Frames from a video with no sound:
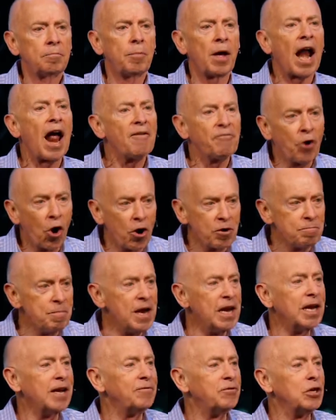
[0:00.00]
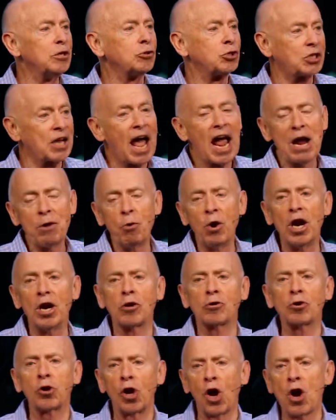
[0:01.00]
But I've heard many of you say we
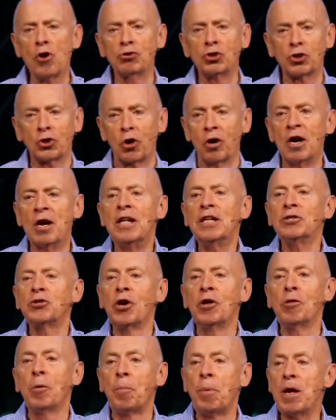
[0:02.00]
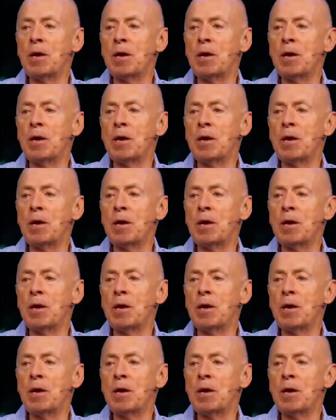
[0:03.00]
are closer to the